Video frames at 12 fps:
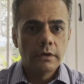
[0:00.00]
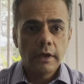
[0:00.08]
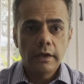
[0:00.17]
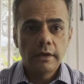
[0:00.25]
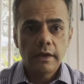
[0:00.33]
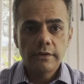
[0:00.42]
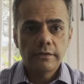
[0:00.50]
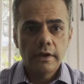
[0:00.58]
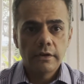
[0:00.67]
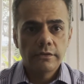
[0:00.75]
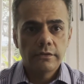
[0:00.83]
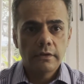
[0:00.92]
in case
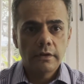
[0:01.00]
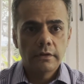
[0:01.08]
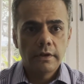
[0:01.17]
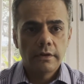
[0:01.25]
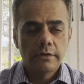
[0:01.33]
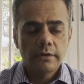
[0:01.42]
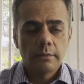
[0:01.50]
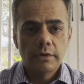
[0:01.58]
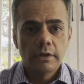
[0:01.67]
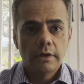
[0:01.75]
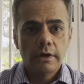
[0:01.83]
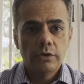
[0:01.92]
there is
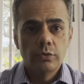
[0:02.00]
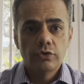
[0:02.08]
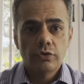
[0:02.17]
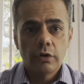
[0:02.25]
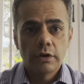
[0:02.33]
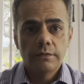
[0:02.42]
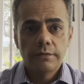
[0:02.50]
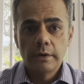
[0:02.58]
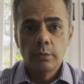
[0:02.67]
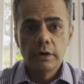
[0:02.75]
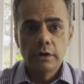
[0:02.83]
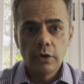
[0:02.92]
something that you strongly
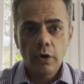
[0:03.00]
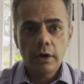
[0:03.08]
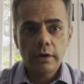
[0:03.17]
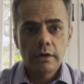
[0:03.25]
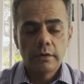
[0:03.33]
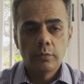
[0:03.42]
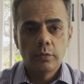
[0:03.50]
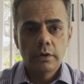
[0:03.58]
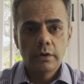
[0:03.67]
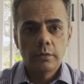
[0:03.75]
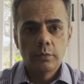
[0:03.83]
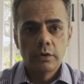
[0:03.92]
feel will not and
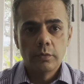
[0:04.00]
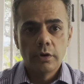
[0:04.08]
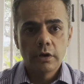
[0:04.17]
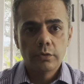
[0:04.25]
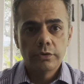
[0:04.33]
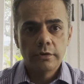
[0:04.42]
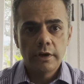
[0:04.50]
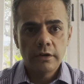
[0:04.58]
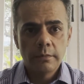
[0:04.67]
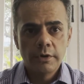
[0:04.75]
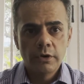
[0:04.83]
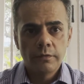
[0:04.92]
it will work to the
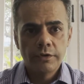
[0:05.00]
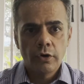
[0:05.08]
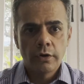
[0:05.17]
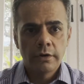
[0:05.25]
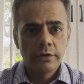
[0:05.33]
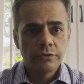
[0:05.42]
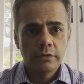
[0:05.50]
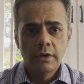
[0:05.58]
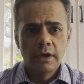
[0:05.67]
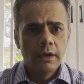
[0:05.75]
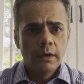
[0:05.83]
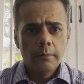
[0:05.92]
detriment of the organization,
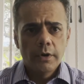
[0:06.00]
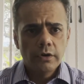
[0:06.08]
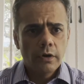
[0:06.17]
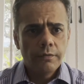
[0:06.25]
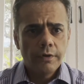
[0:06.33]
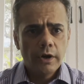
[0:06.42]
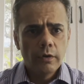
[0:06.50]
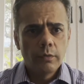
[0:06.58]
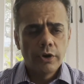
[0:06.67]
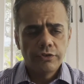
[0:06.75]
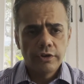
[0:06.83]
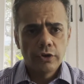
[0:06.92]
but you're afraid of
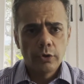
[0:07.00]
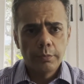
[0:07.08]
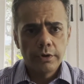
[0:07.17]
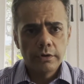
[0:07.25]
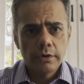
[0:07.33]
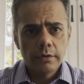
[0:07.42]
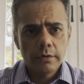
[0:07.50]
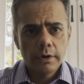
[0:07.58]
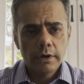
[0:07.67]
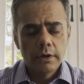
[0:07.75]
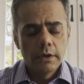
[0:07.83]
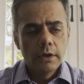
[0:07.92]
voicing your opinion,
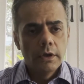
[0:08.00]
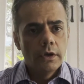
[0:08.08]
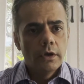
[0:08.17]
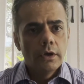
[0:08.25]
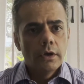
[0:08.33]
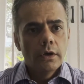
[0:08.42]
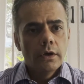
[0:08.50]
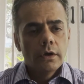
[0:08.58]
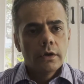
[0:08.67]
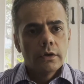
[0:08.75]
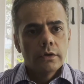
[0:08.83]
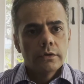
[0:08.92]
right?
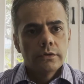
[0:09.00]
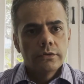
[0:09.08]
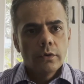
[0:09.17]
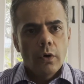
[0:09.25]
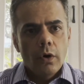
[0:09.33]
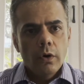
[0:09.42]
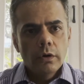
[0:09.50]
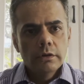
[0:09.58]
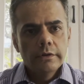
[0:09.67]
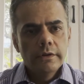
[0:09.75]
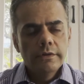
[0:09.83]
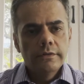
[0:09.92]
So all
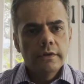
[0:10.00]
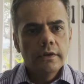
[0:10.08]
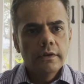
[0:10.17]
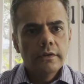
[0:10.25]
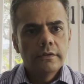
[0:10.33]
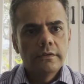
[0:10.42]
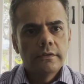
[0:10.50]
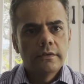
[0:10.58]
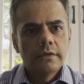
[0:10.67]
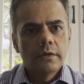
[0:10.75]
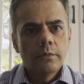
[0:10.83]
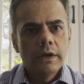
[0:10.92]
this is,
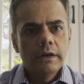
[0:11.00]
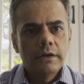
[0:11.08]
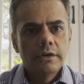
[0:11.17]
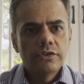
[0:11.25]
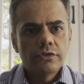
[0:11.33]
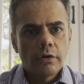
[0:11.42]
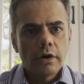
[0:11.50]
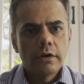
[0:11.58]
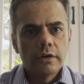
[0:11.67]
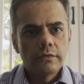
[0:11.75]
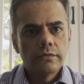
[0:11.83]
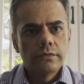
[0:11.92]
well,
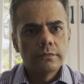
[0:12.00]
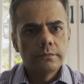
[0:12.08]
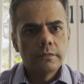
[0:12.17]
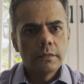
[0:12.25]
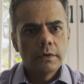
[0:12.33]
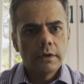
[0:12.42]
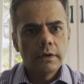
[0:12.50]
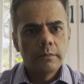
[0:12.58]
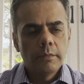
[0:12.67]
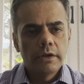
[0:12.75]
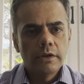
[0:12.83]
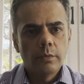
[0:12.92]
destructive in
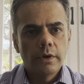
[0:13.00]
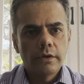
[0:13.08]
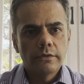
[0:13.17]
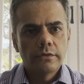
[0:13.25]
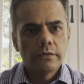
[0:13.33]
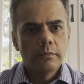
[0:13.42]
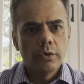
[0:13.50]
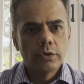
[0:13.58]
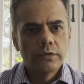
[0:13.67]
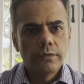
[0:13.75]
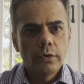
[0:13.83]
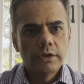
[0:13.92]
many ways,
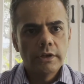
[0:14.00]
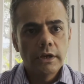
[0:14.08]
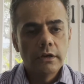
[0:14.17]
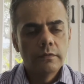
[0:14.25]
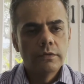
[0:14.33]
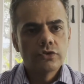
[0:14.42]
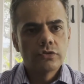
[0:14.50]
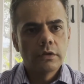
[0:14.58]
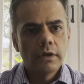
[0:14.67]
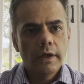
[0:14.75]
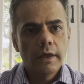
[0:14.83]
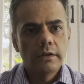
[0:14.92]
both for the individual
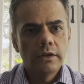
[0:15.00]
and